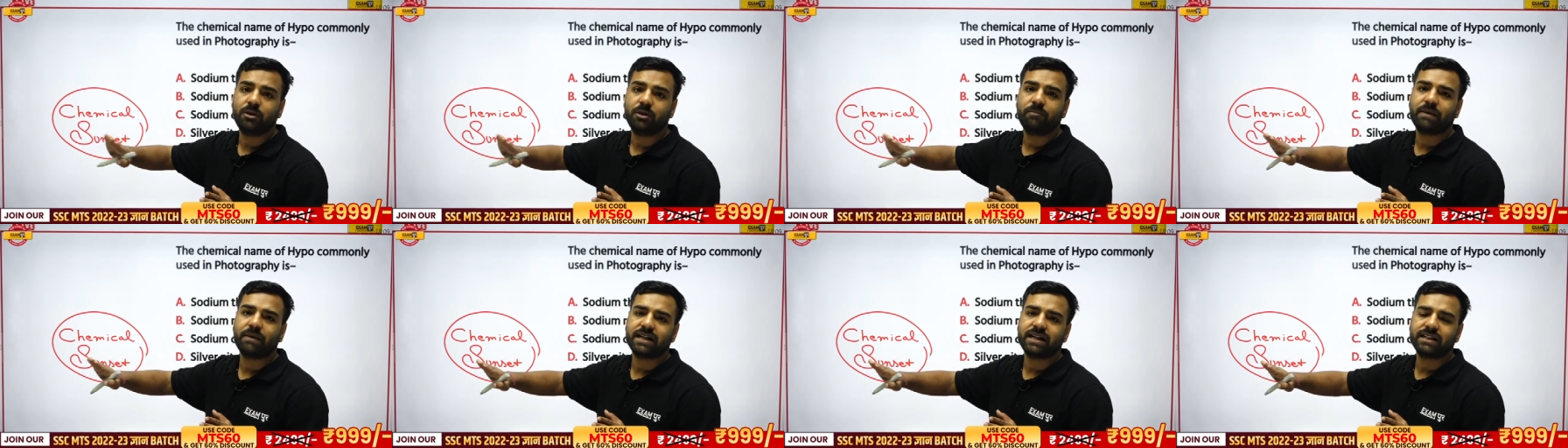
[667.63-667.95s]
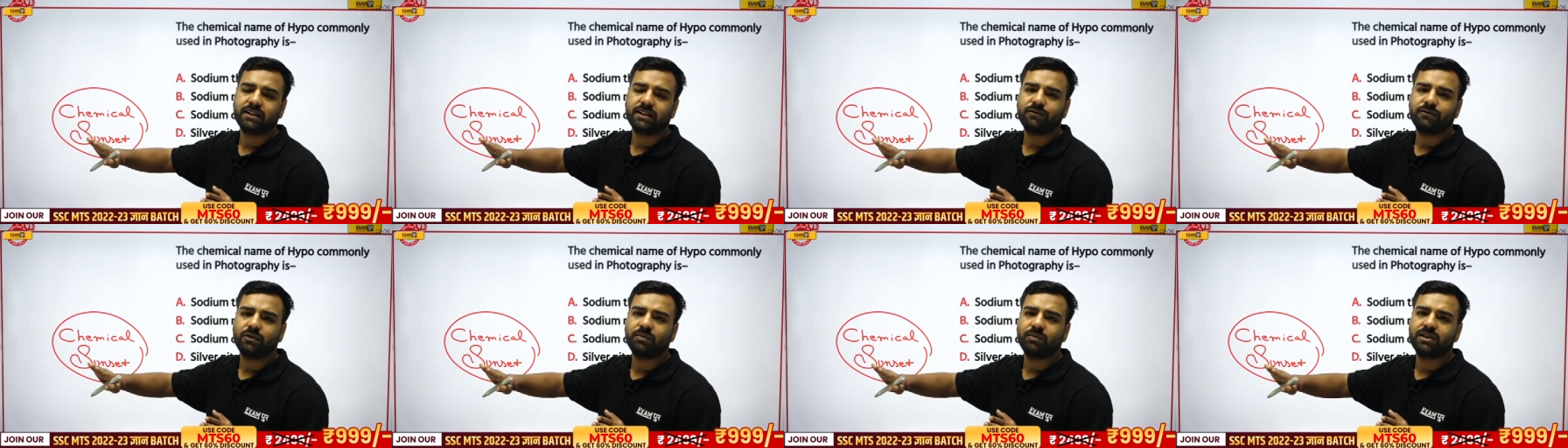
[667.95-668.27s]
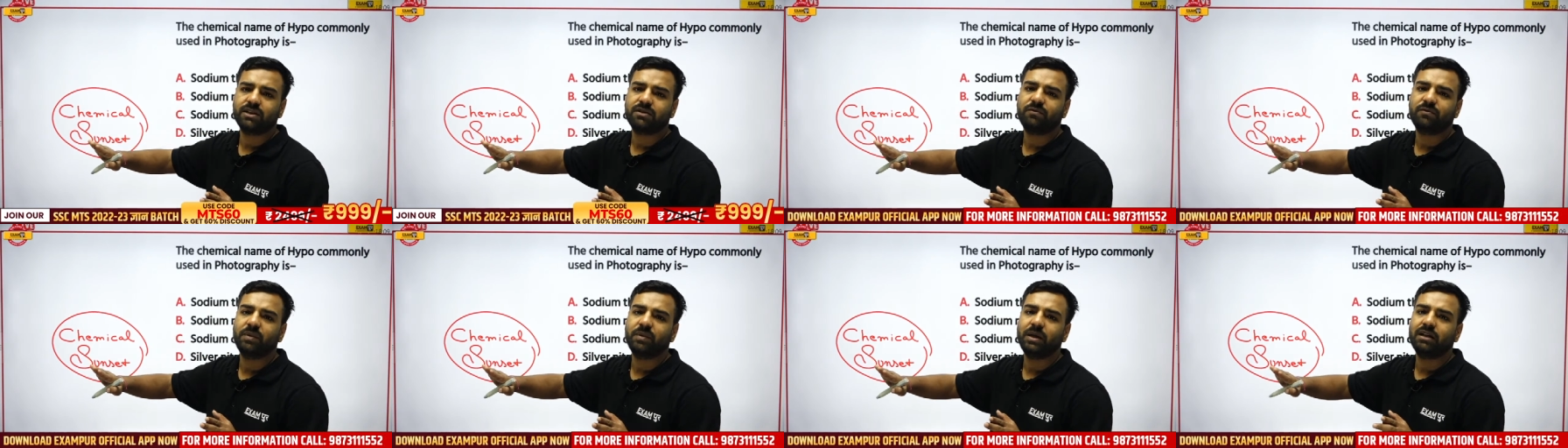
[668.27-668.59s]
which were
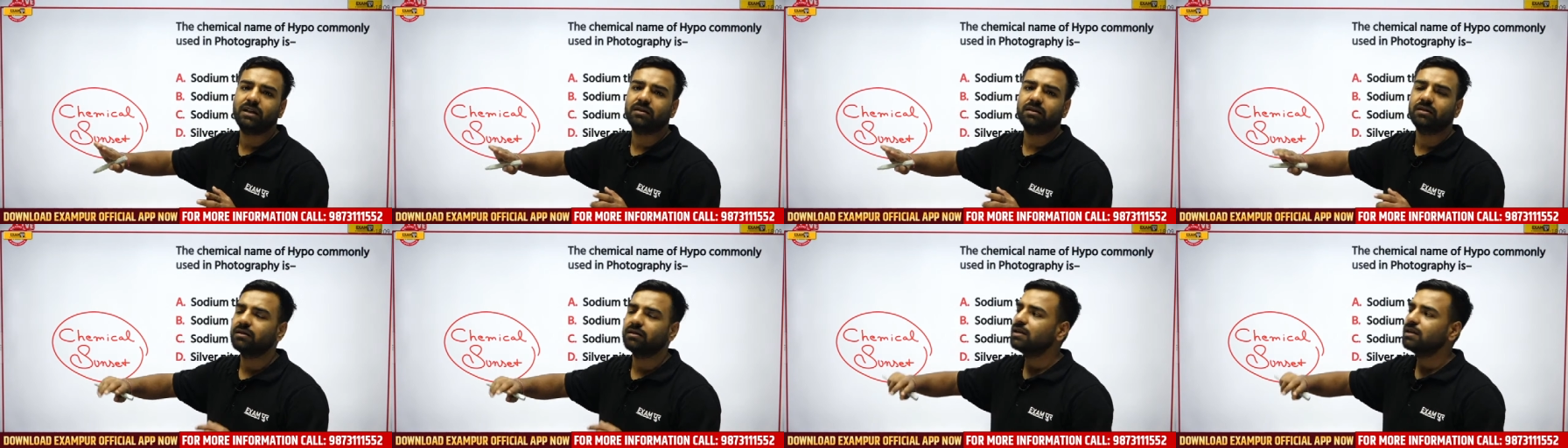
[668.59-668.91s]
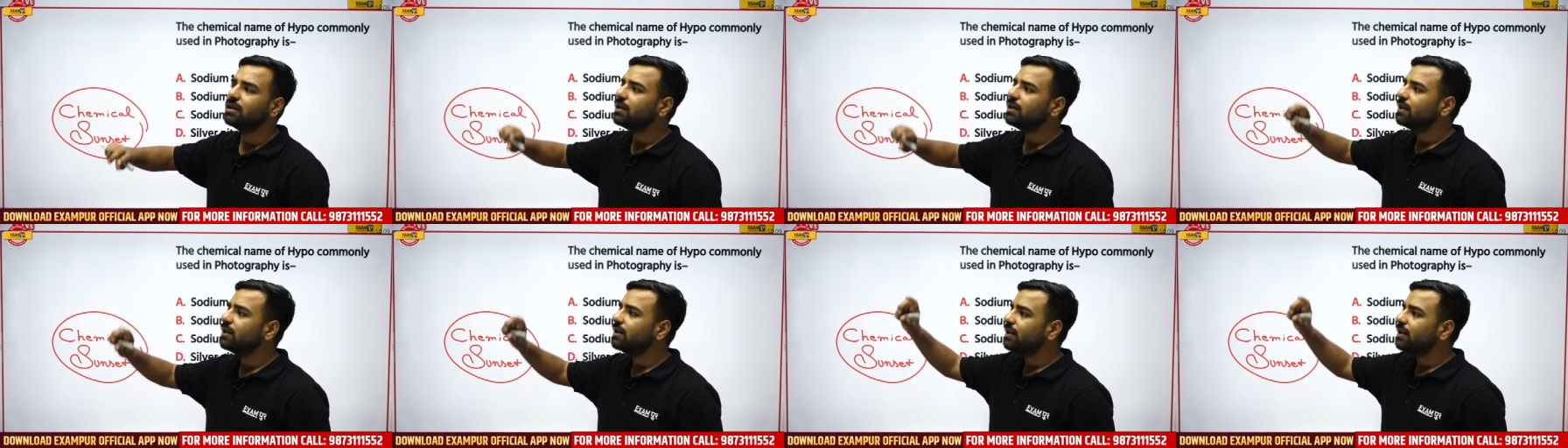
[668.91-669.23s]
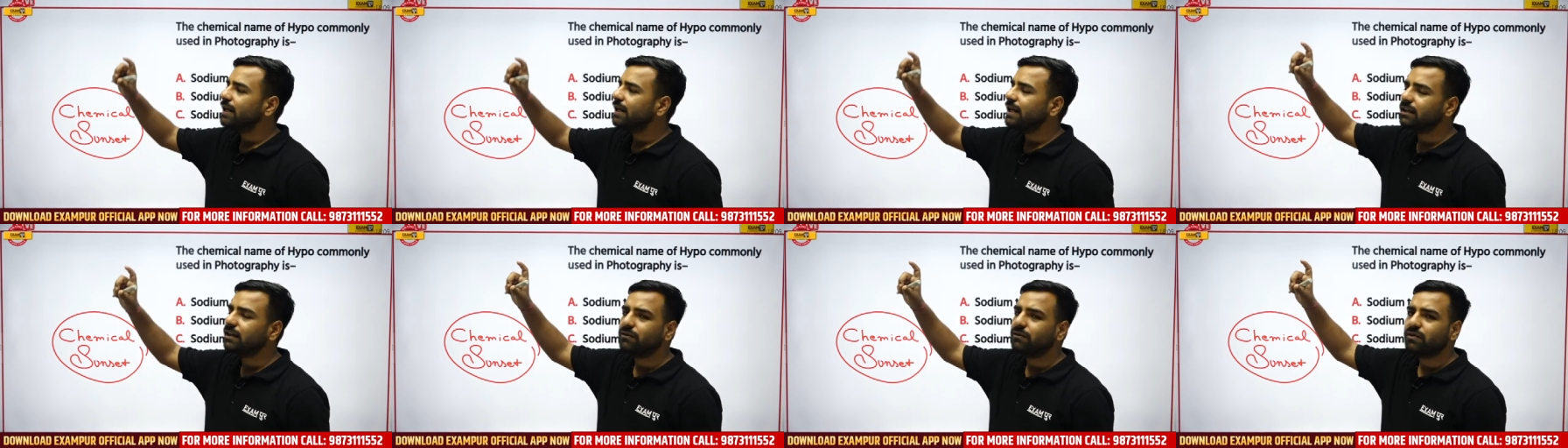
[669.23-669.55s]
actually passing from this
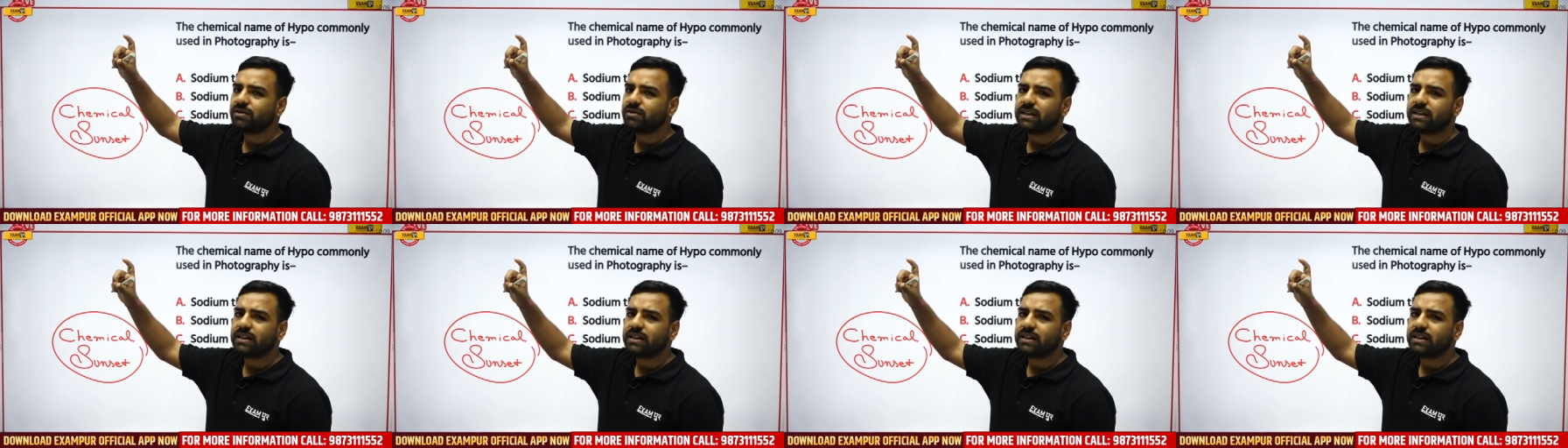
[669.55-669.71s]
beaker,